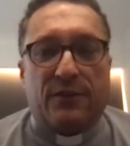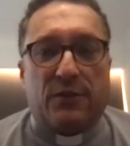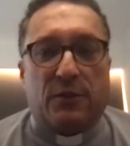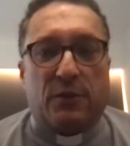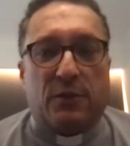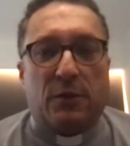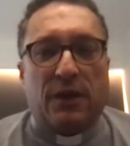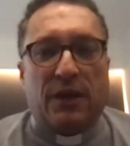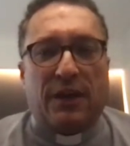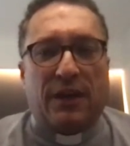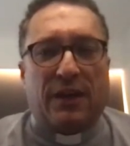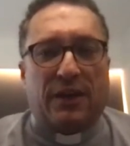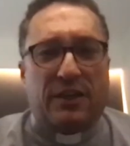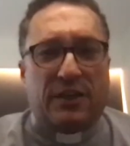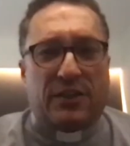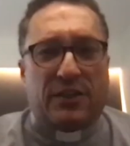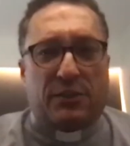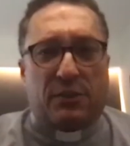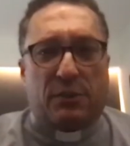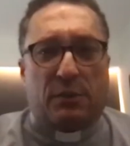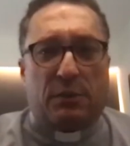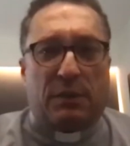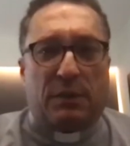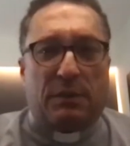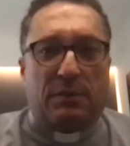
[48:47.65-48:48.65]
So
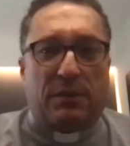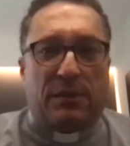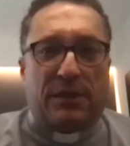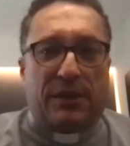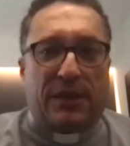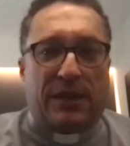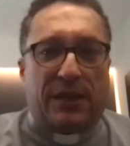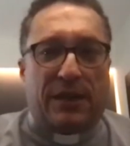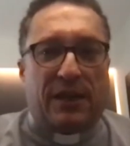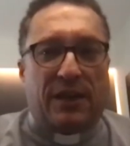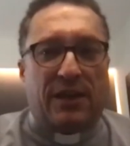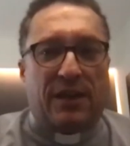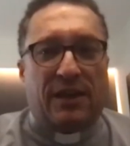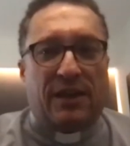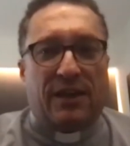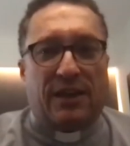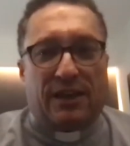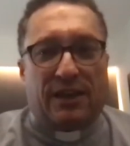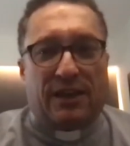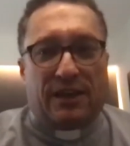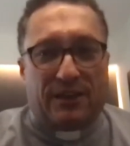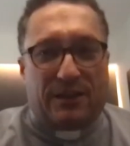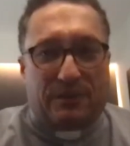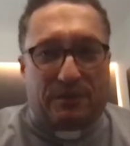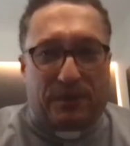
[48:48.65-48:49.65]
it's remembering,
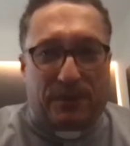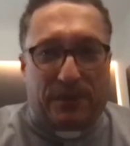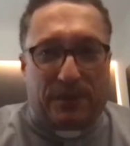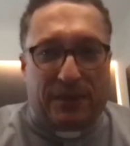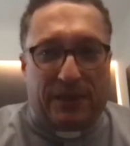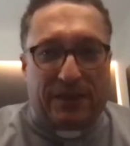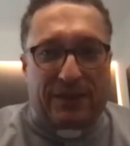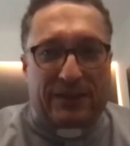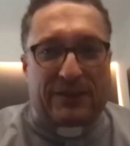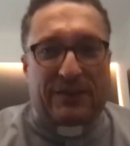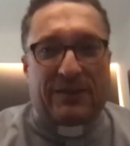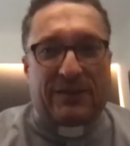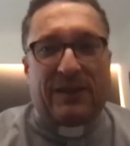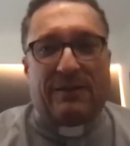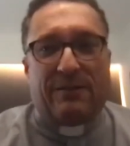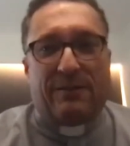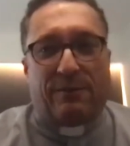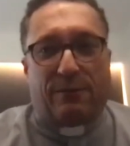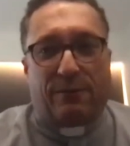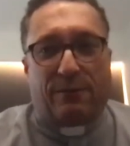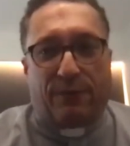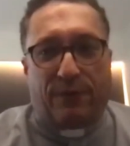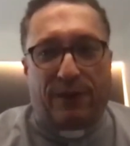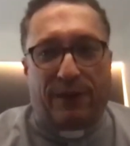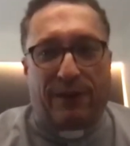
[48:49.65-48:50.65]
please
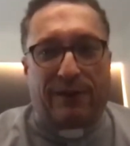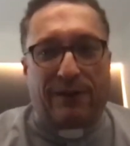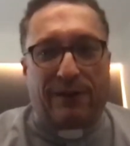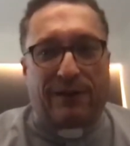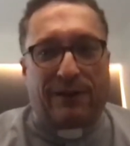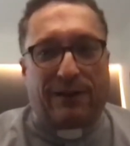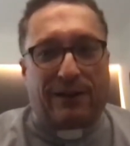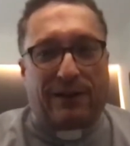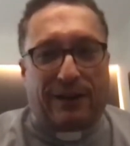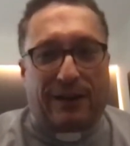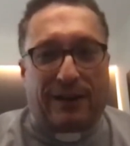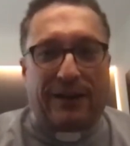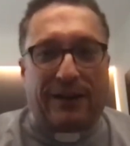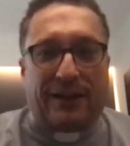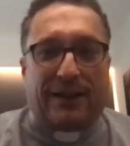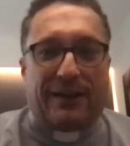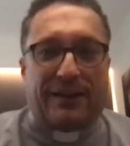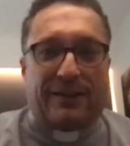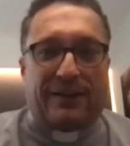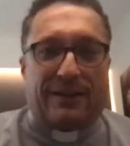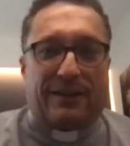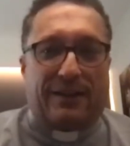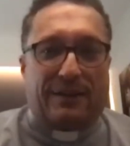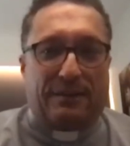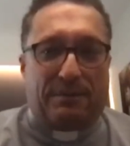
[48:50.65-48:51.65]
feel like
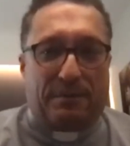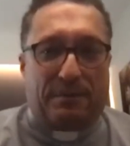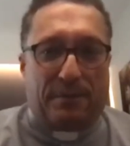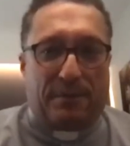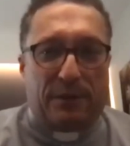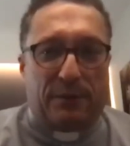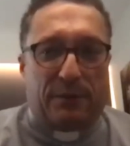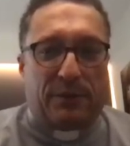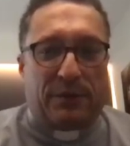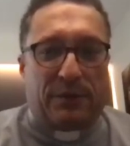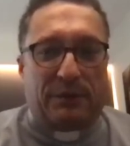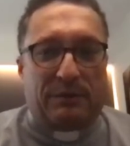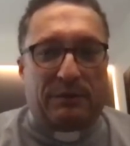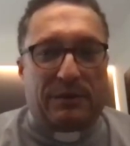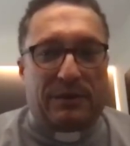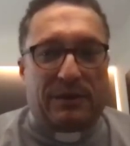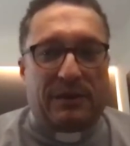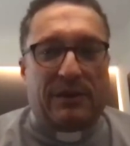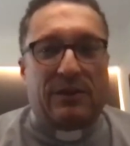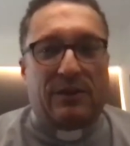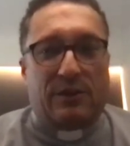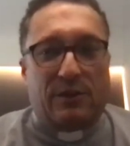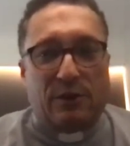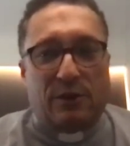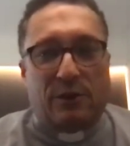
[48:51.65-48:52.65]
a pilgrim
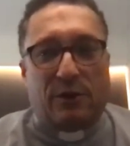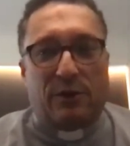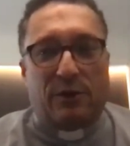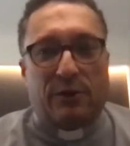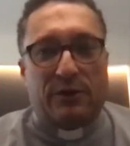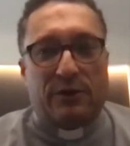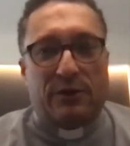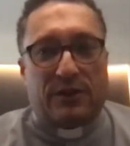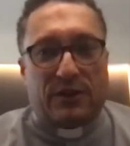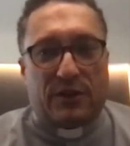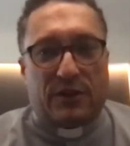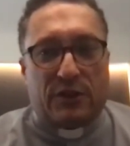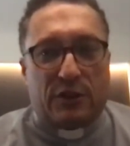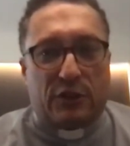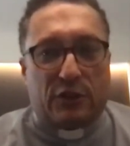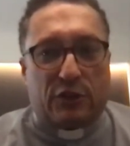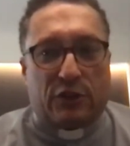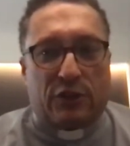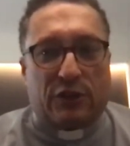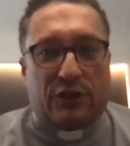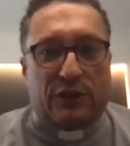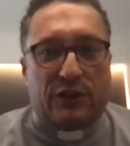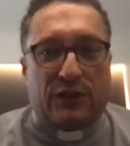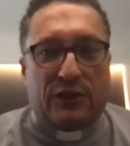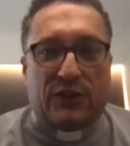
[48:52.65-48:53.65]
in your
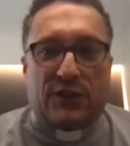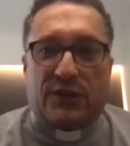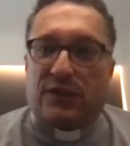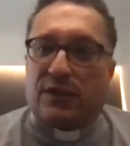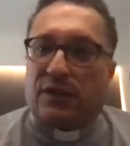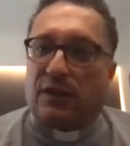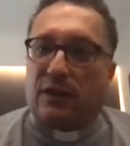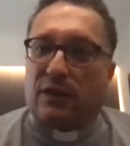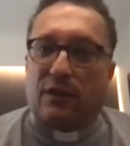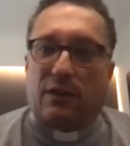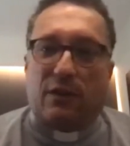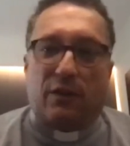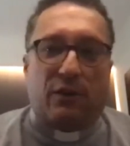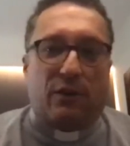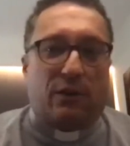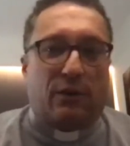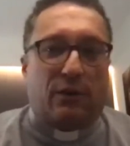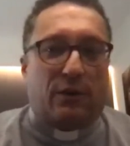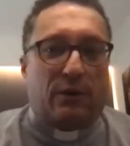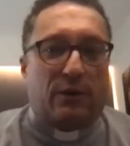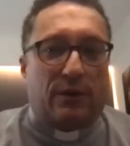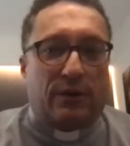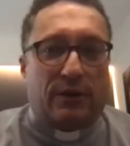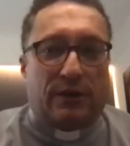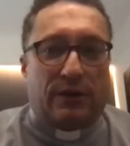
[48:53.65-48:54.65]
decisions, in
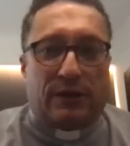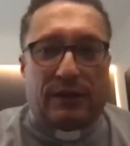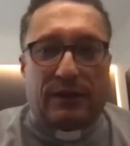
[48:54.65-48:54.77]
your